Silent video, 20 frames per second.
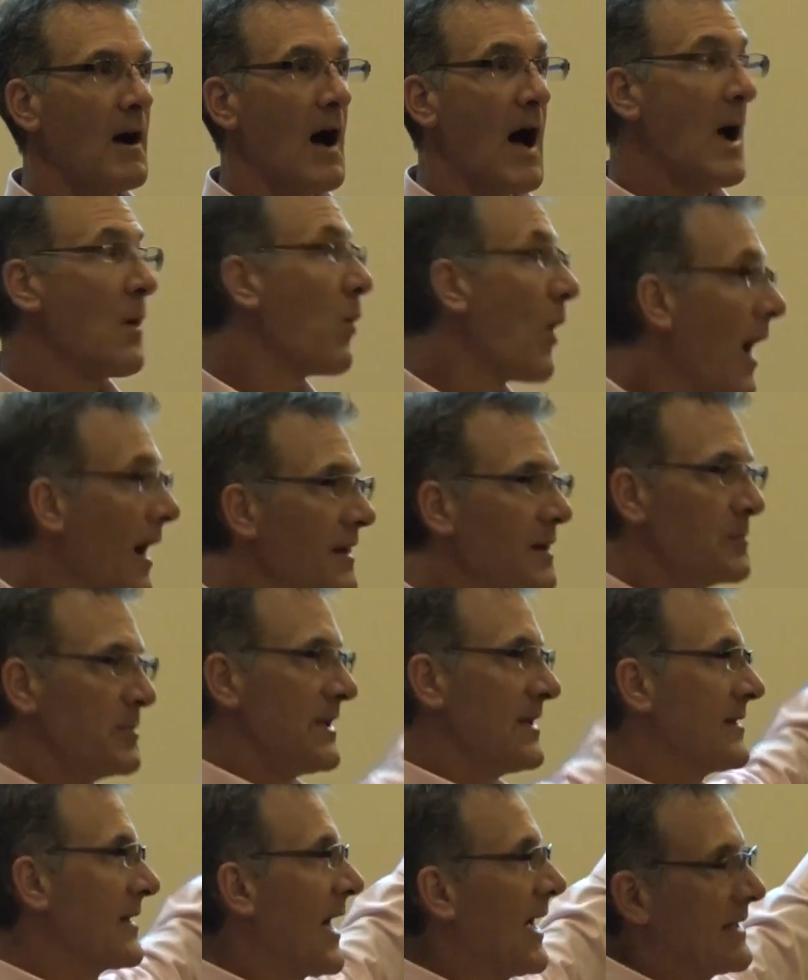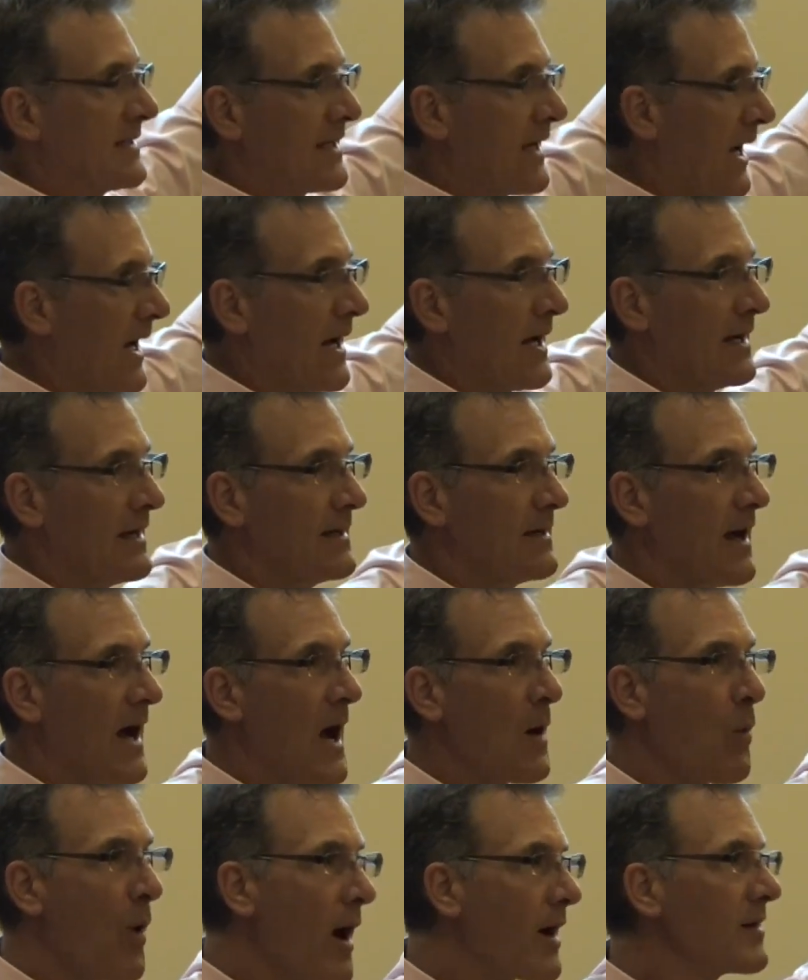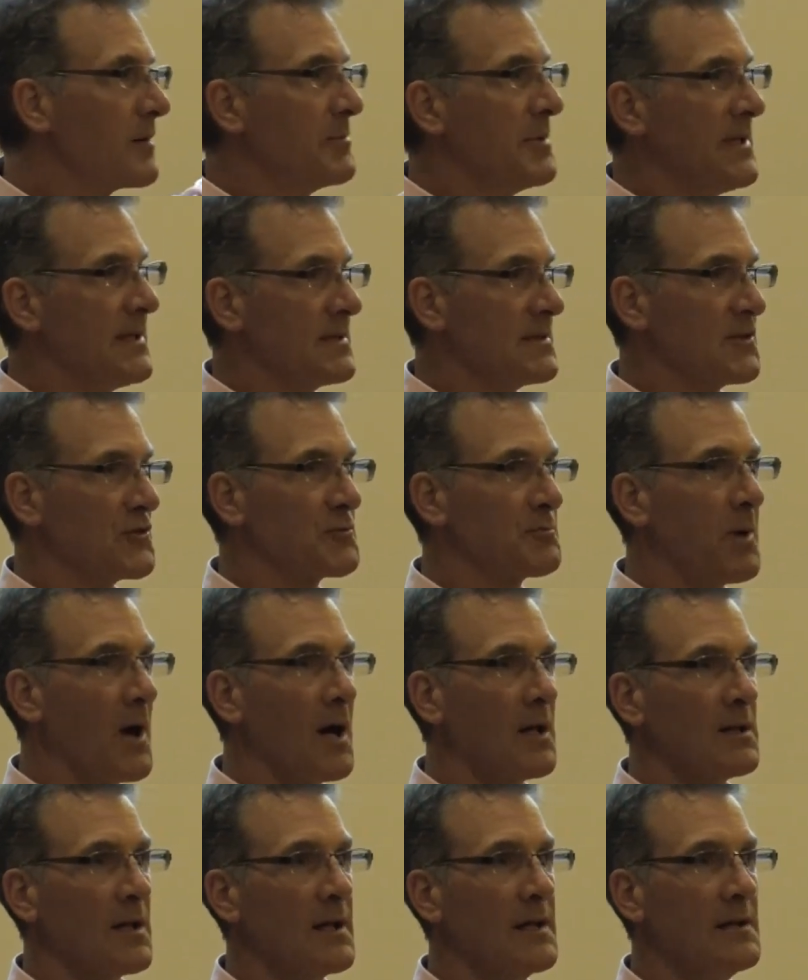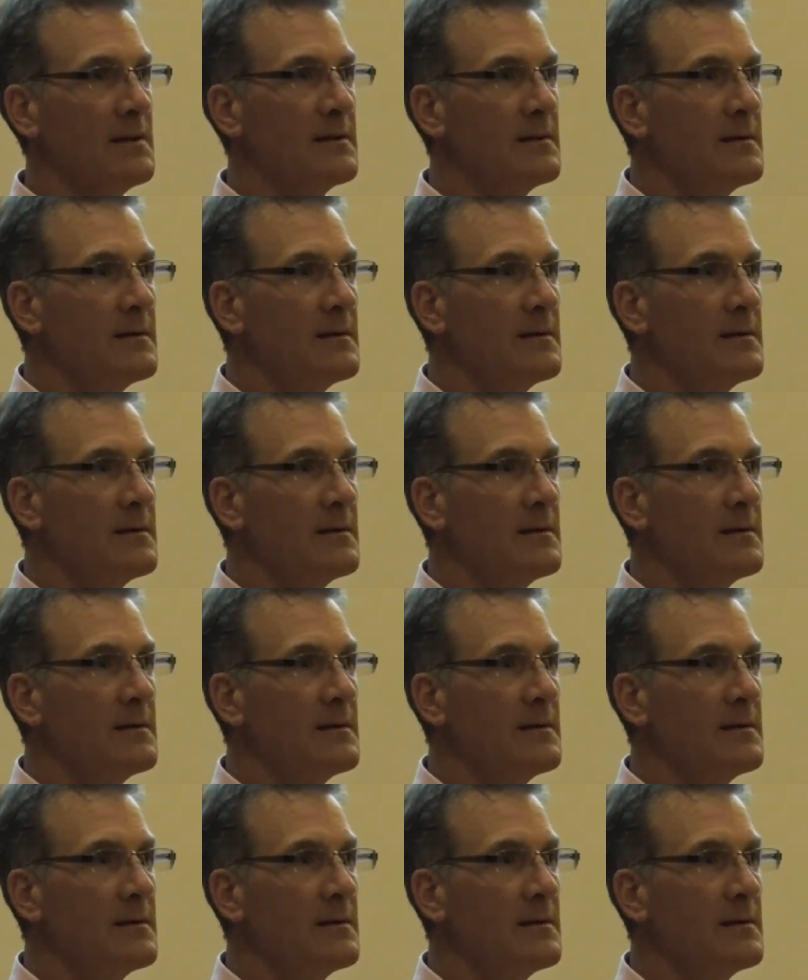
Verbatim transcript: I want to be that guy. I want to be in the spotlight.